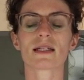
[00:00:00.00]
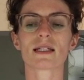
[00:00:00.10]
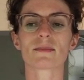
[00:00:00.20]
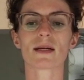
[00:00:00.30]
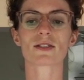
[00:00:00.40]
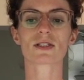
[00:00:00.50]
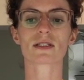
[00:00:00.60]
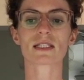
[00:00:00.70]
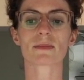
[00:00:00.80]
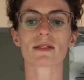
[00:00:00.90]
I didn't mention
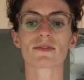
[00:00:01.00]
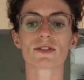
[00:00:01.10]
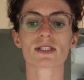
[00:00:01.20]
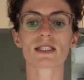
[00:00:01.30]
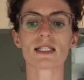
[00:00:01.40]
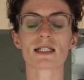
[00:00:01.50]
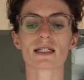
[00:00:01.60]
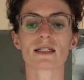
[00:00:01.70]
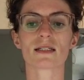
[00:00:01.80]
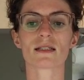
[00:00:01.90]
this, but if you're
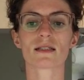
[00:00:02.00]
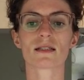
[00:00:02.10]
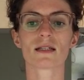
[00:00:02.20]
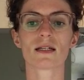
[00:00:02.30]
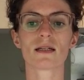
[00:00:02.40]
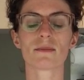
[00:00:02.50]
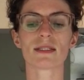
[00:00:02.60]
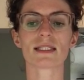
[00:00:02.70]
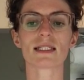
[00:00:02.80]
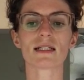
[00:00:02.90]
seated,
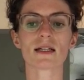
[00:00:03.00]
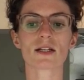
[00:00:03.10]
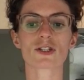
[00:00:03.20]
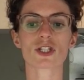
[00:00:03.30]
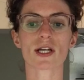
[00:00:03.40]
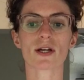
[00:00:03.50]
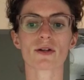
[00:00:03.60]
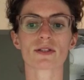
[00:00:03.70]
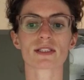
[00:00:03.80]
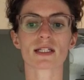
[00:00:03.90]
be seated on a
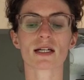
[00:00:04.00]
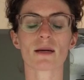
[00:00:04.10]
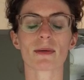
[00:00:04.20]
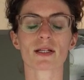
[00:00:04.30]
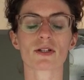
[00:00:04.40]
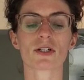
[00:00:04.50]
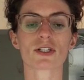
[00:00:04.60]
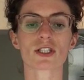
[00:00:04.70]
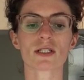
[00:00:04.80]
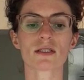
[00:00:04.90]
chair or sitting up on a
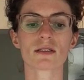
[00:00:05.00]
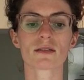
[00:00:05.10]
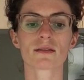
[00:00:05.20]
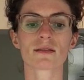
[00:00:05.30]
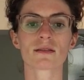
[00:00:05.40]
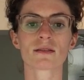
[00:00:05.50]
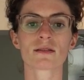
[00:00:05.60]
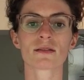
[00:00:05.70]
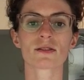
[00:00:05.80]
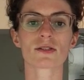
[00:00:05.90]
cushion
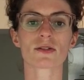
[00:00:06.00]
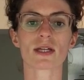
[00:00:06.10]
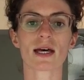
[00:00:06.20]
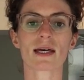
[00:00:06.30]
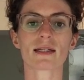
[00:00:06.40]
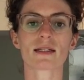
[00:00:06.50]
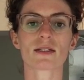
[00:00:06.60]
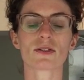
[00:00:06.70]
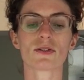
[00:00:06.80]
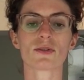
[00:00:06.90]
so that
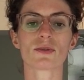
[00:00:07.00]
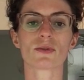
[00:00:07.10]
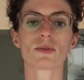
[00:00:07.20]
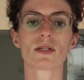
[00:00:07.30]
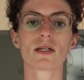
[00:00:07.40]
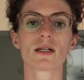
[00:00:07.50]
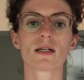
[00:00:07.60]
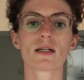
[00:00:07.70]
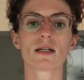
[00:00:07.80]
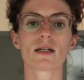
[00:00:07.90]
you
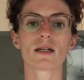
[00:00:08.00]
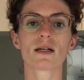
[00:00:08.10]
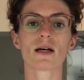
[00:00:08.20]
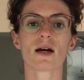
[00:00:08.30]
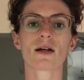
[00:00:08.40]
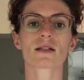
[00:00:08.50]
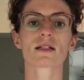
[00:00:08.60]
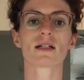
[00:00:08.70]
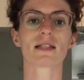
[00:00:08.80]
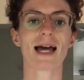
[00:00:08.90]

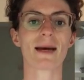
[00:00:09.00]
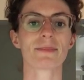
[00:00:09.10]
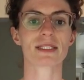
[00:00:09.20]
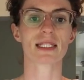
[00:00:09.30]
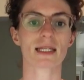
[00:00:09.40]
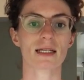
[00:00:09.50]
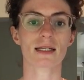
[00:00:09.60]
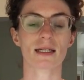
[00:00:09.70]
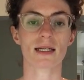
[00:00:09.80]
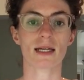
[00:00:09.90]
aren't
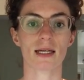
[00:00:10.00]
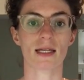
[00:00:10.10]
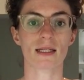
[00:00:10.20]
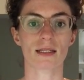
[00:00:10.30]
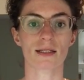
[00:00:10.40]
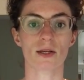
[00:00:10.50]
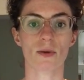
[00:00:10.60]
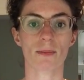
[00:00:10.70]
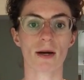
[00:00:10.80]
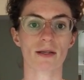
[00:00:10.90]
collapsing in the
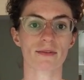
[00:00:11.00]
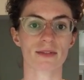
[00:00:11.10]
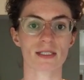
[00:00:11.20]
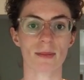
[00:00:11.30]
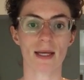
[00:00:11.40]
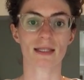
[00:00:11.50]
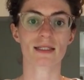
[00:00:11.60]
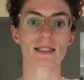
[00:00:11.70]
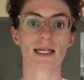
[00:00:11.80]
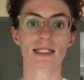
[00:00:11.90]
lower part of the spine,
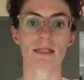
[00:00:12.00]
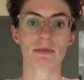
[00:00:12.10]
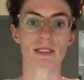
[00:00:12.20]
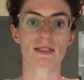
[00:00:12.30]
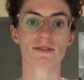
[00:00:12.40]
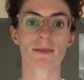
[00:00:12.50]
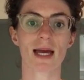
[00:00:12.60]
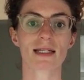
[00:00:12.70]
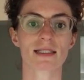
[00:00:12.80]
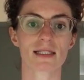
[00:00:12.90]
because that keeps us from
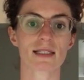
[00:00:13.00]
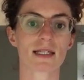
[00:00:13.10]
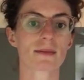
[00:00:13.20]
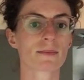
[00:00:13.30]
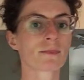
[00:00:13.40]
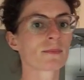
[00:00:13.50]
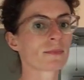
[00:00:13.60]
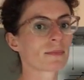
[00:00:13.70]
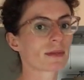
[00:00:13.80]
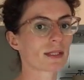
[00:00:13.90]
accessing
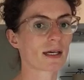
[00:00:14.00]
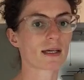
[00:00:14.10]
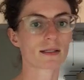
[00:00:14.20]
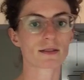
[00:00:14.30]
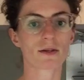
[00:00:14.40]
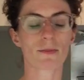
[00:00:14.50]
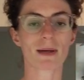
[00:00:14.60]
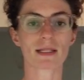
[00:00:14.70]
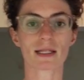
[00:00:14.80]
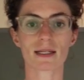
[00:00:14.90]
the low
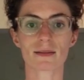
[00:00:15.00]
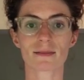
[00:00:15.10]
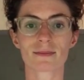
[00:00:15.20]
belly.